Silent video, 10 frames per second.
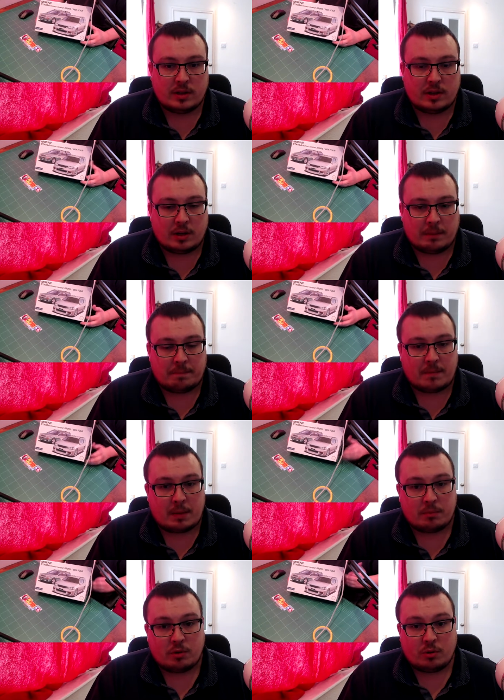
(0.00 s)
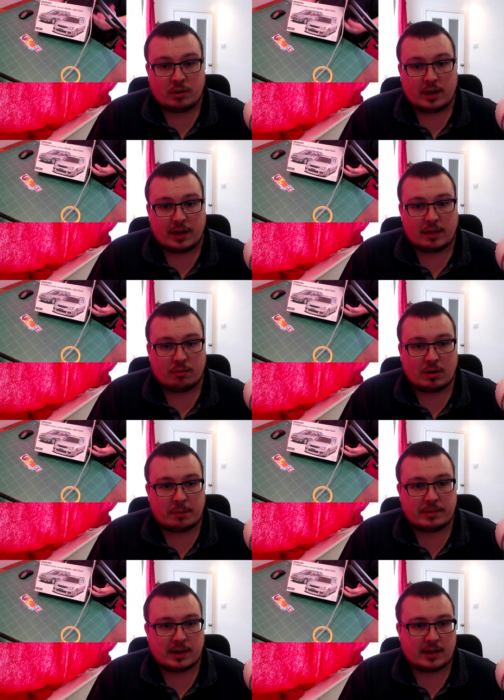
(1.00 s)
I'm doing a
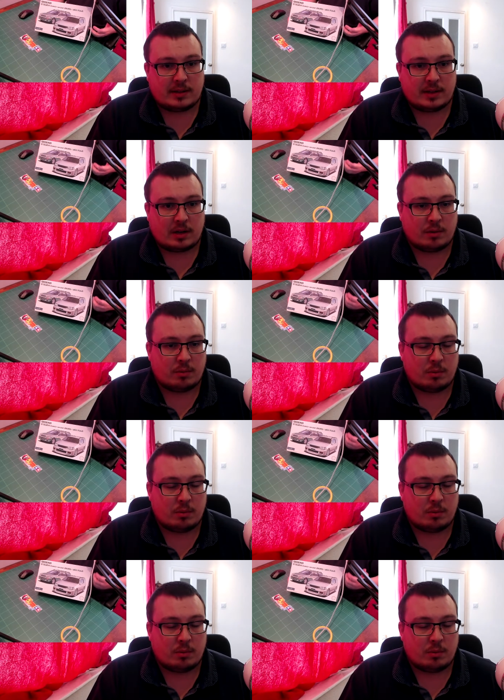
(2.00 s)
website now,